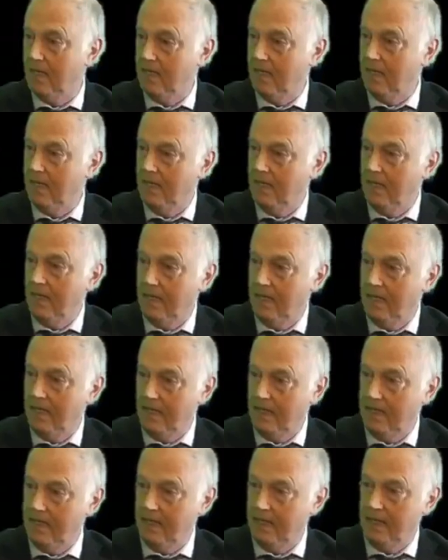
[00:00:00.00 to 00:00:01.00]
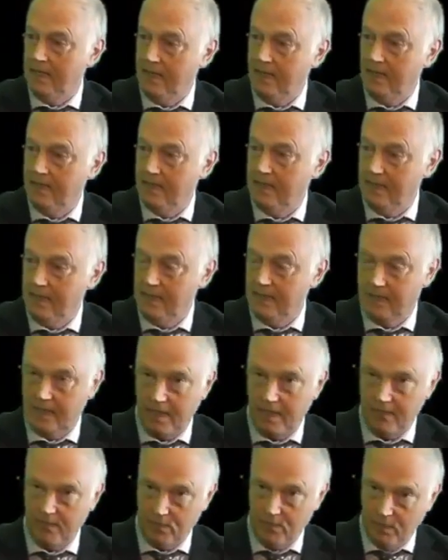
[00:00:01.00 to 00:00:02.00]
Mm. Uh, and, and, and,
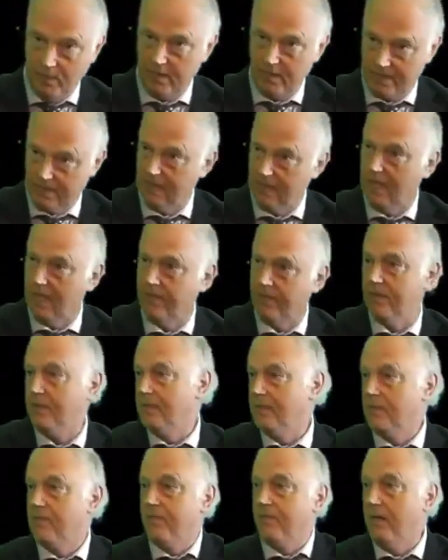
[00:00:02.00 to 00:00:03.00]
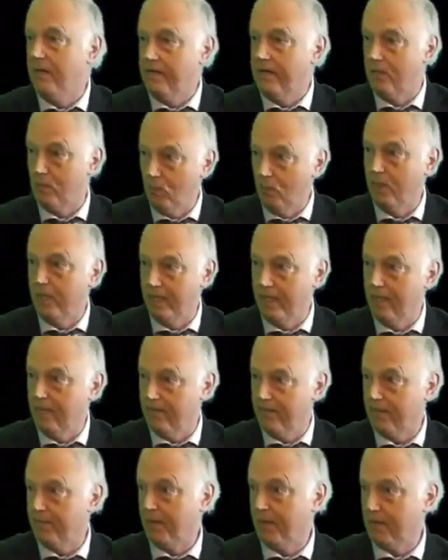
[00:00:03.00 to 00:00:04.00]
these kind of work together, this frightening
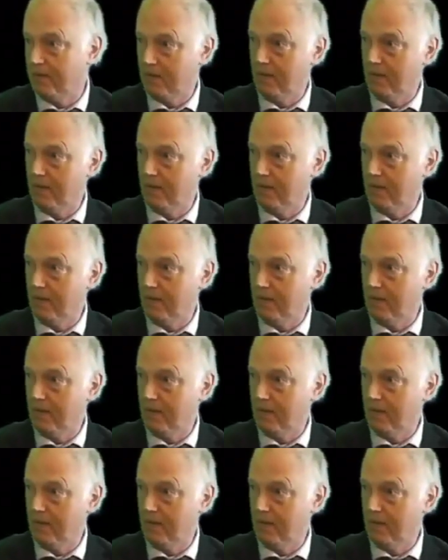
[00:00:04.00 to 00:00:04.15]
we of the